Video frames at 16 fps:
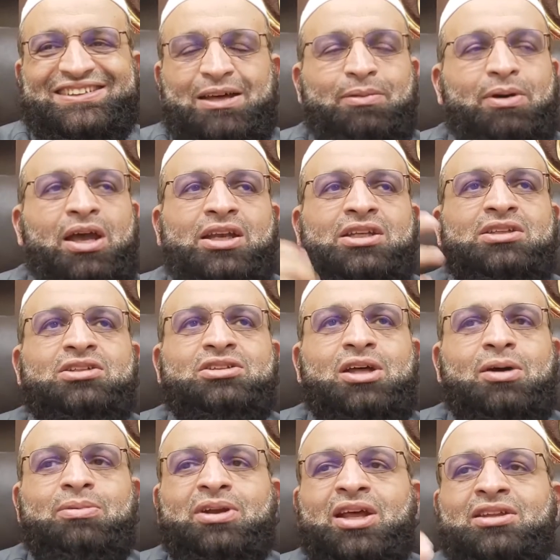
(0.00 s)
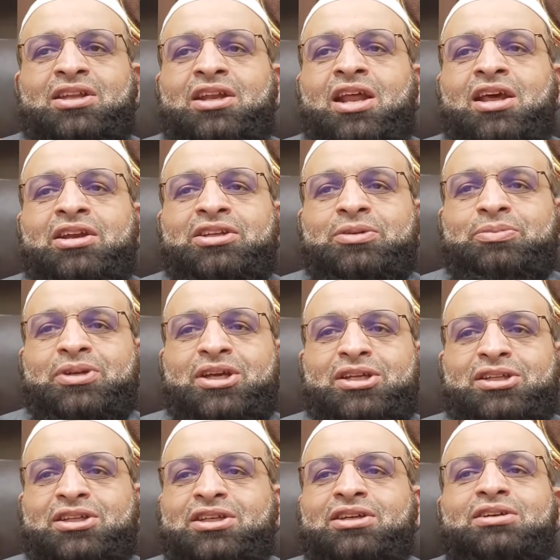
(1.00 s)
I read the Tabari and then I read Ibn
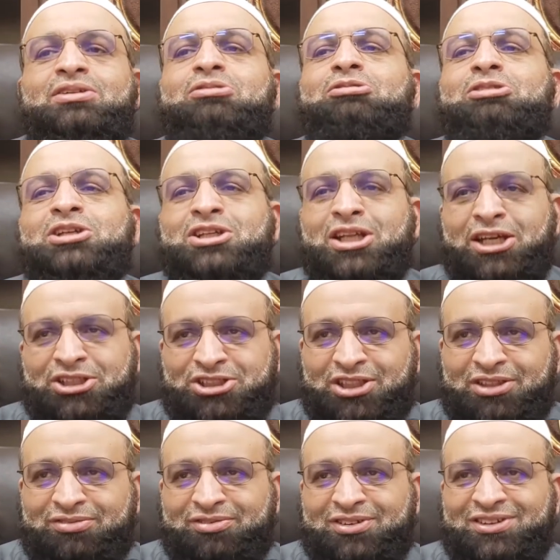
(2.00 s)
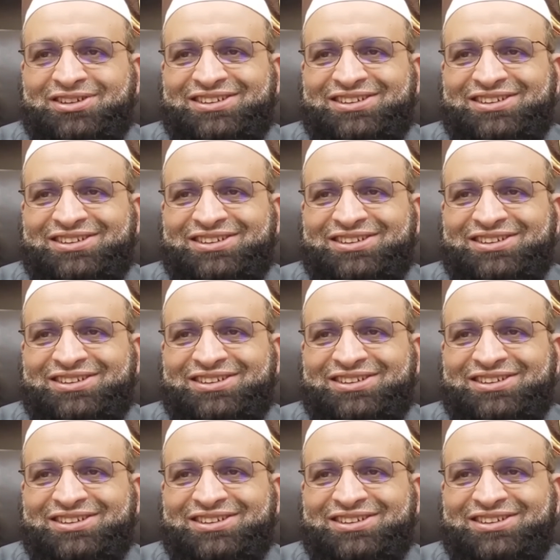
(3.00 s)
Kathir. What did I achieve?